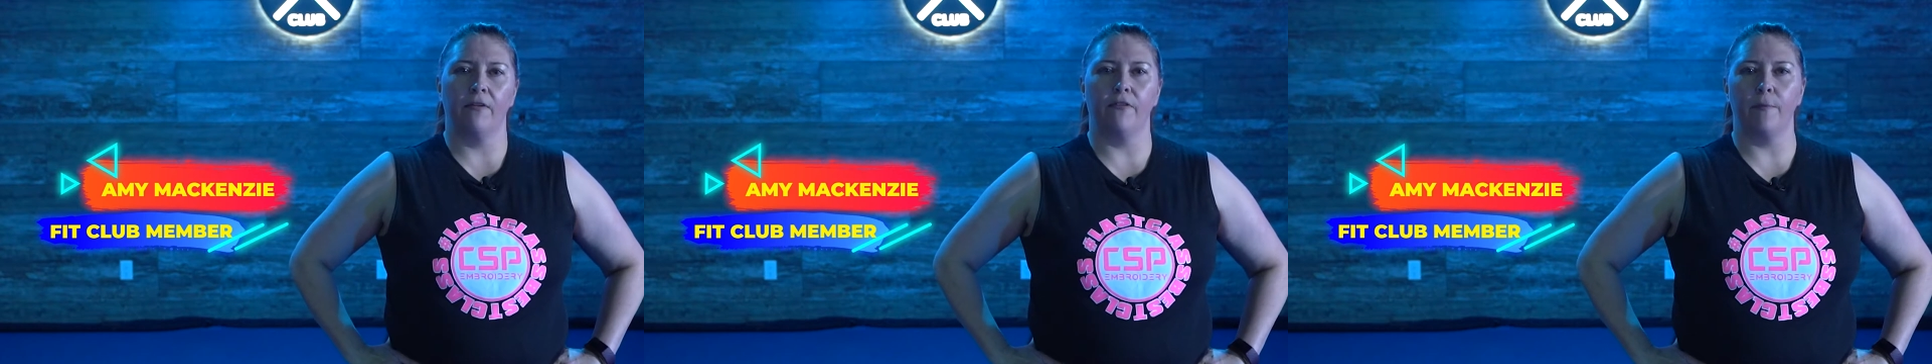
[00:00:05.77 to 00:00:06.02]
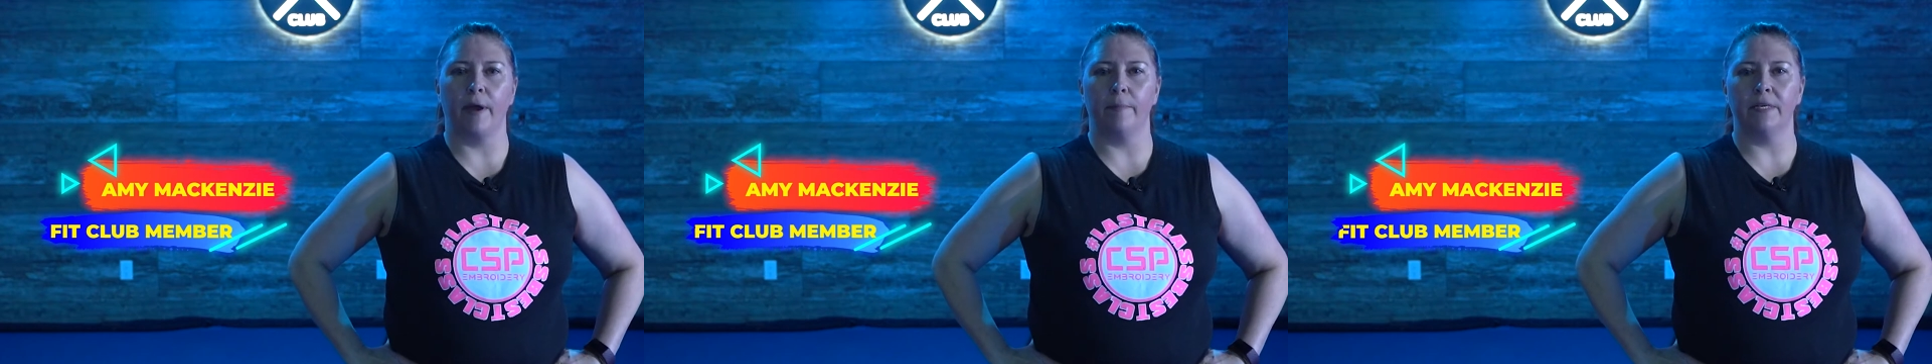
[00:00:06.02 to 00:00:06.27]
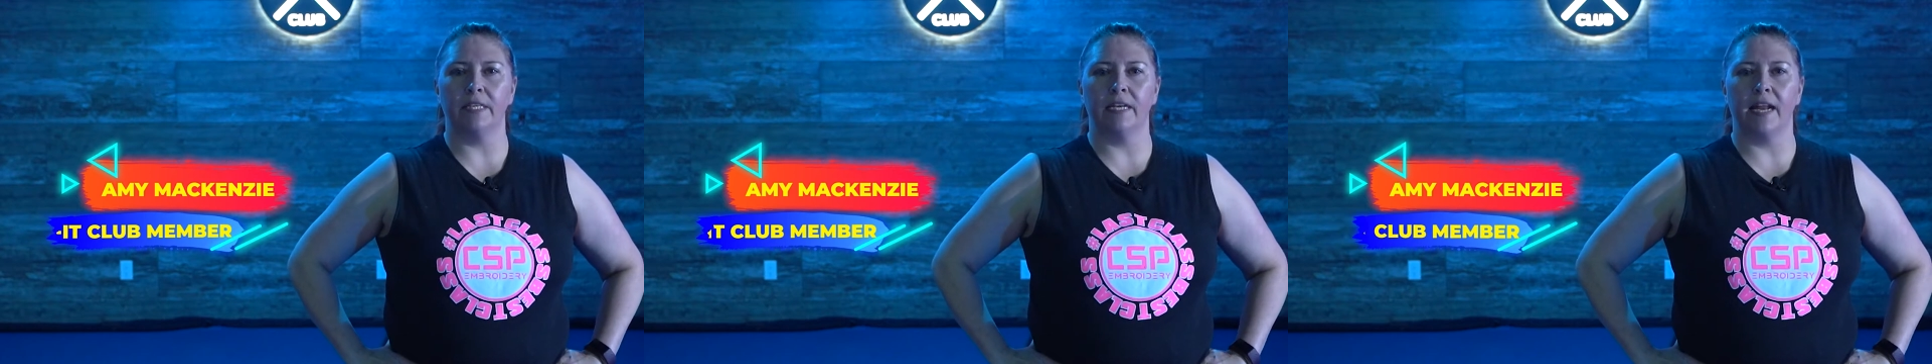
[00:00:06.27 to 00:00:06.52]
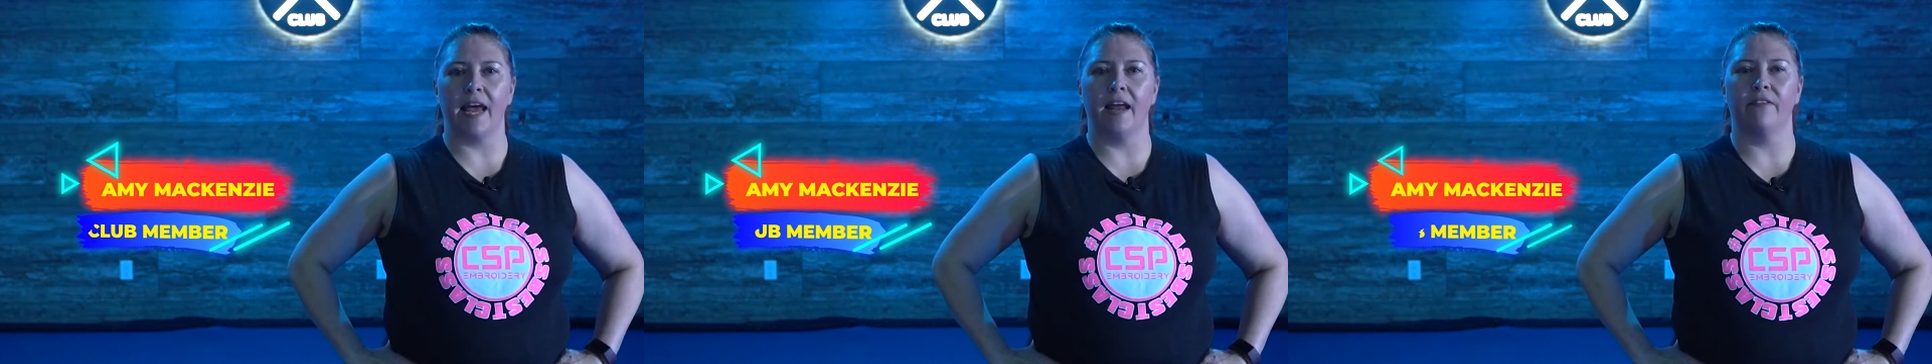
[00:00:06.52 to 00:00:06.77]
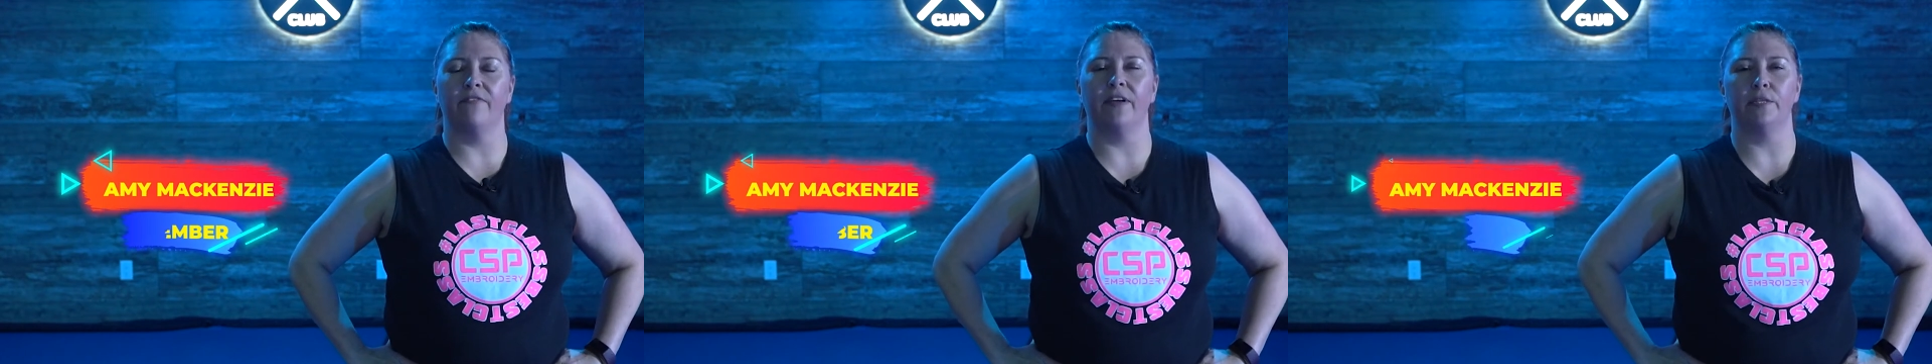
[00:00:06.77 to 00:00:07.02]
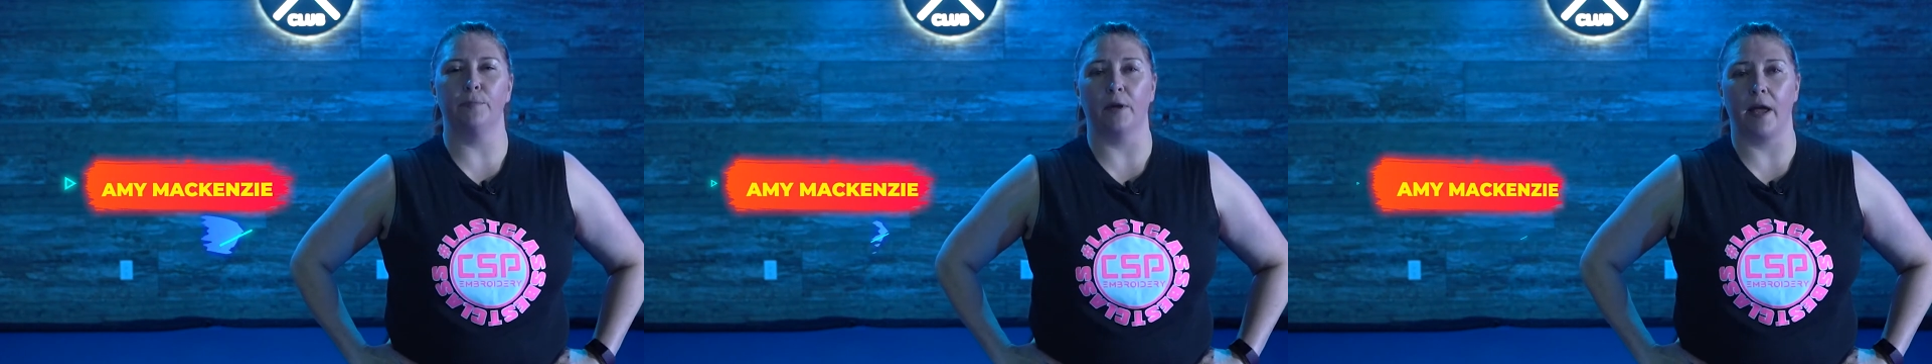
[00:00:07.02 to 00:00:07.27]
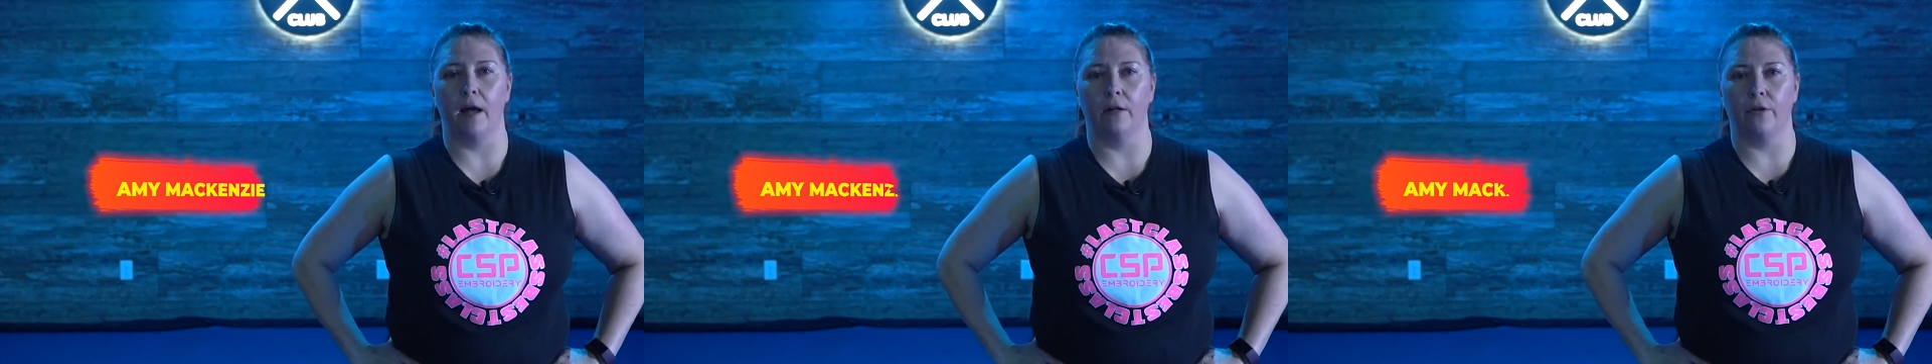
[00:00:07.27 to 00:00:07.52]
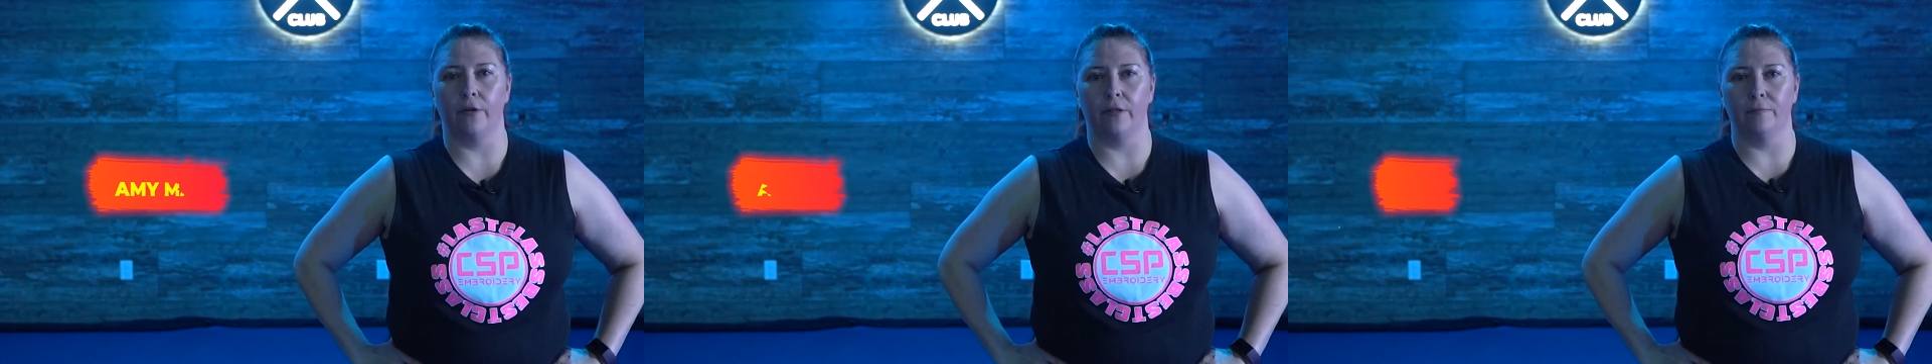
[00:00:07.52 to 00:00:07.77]
from Edmonton and Facebook
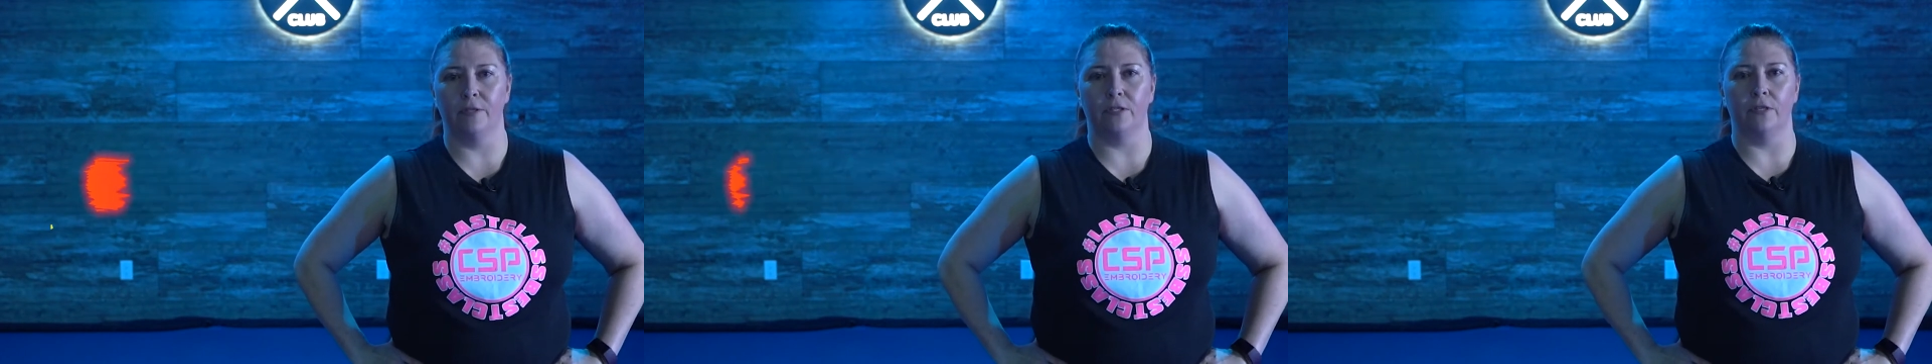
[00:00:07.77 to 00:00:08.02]
algorithms